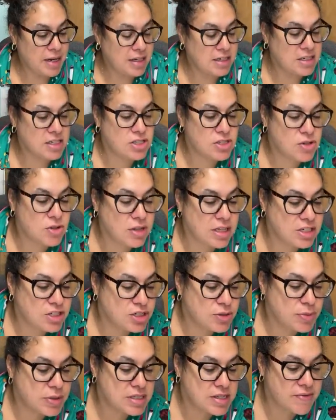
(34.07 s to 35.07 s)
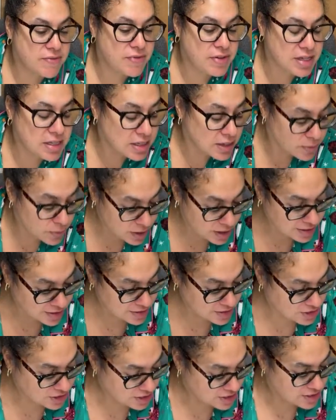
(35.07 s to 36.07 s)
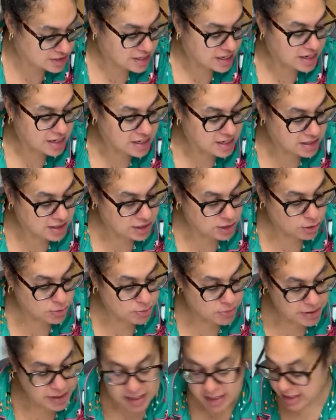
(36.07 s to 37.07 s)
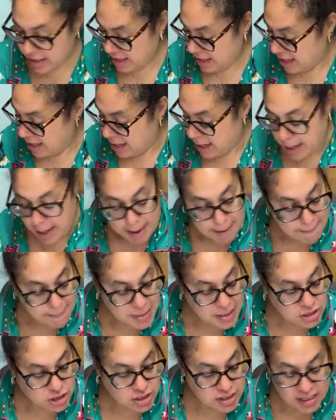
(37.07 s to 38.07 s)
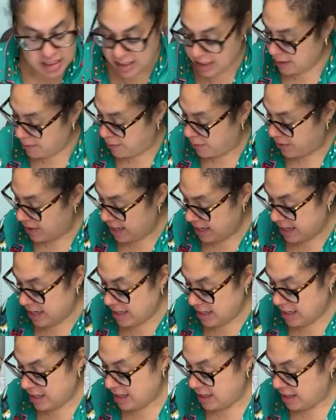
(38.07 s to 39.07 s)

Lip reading: just saw that she wasn't feeling well and she's taking a little break, a much needed break.